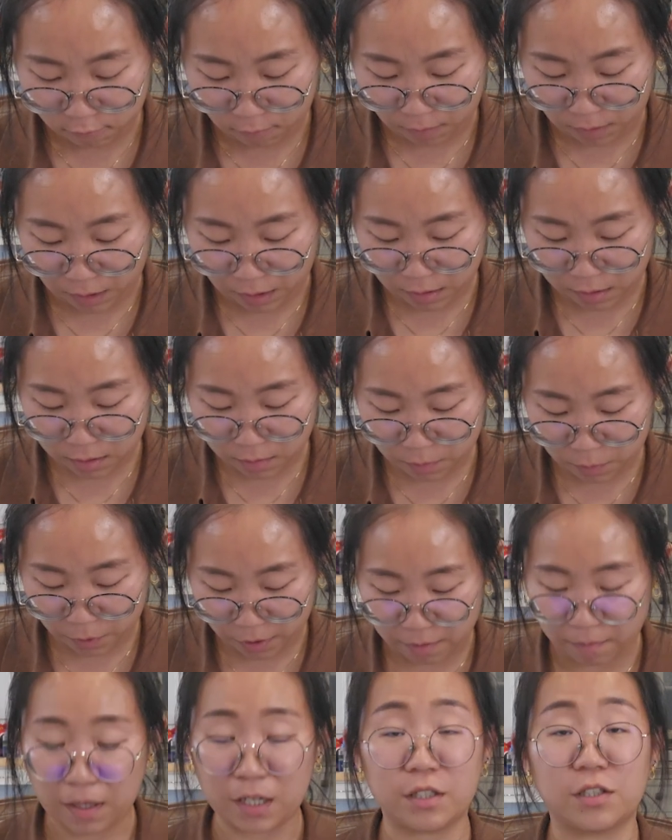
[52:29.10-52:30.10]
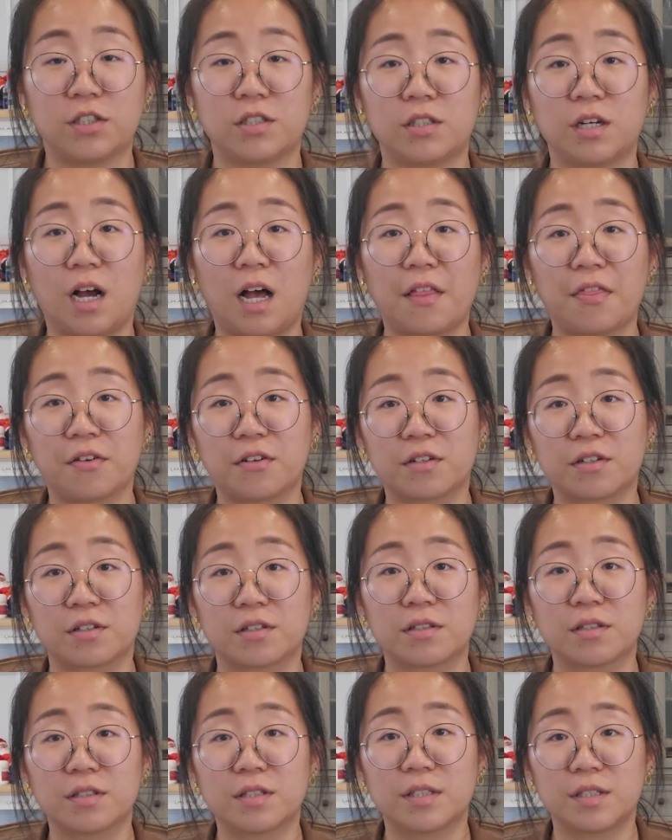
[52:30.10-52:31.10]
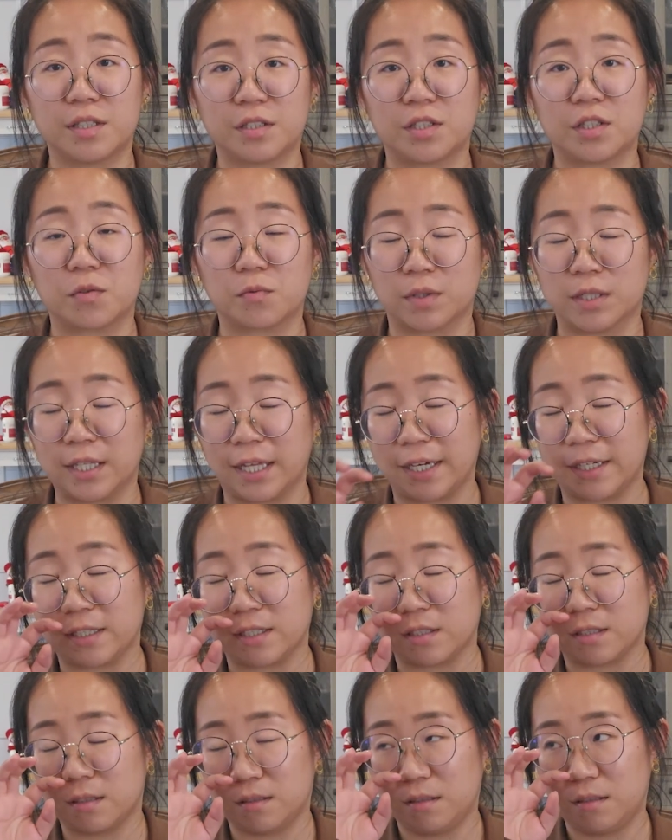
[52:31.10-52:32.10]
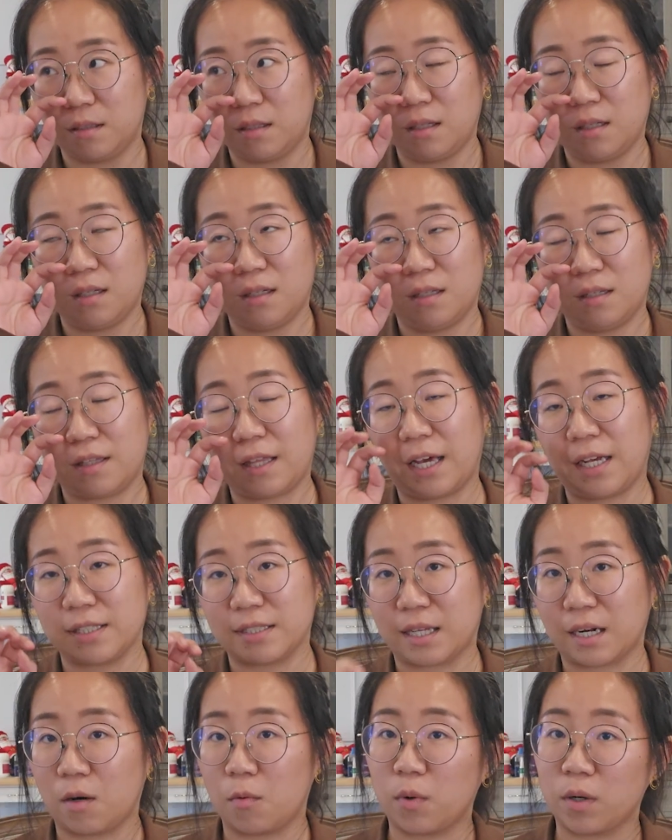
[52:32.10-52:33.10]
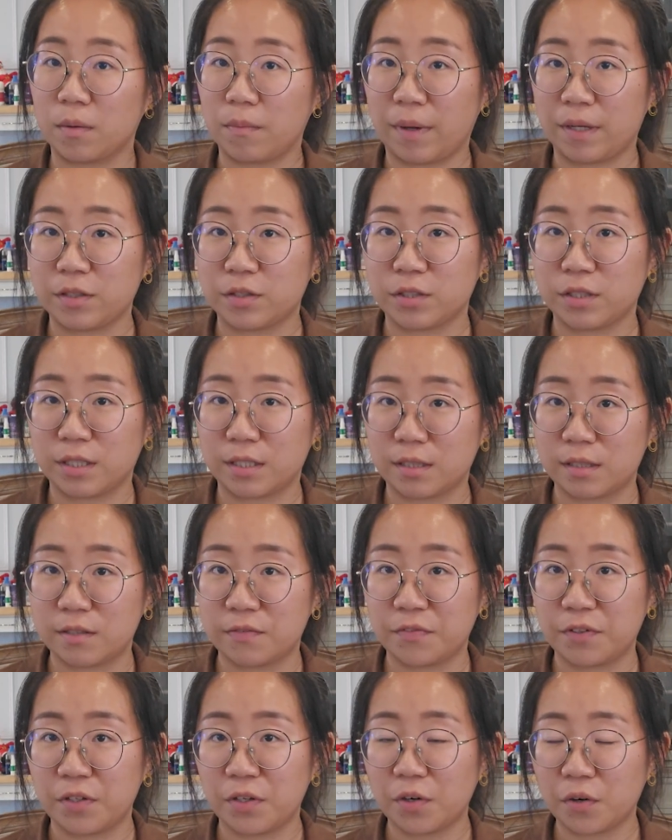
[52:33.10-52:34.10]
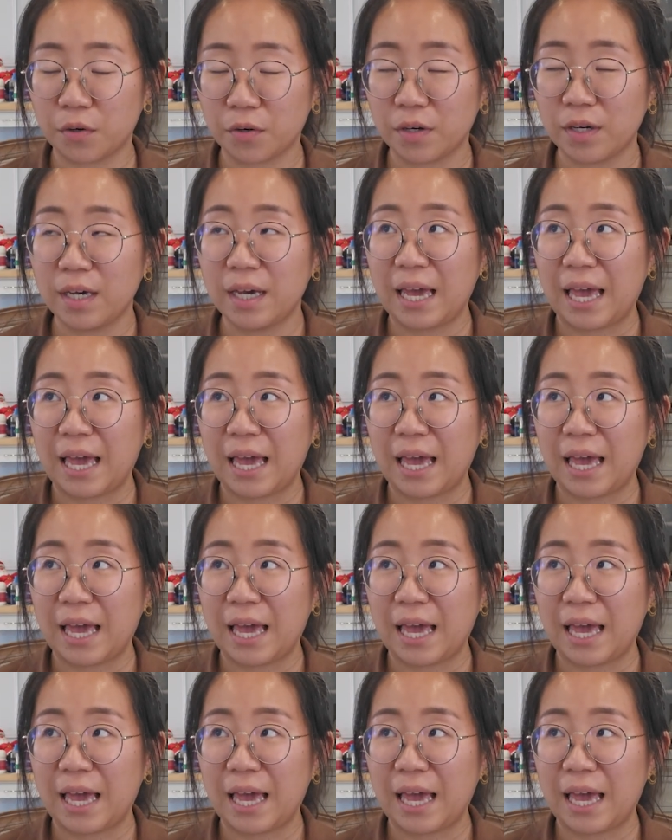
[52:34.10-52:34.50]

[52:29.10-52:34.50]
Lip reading: that's pretty much other stitching related things that I want to mention in this video.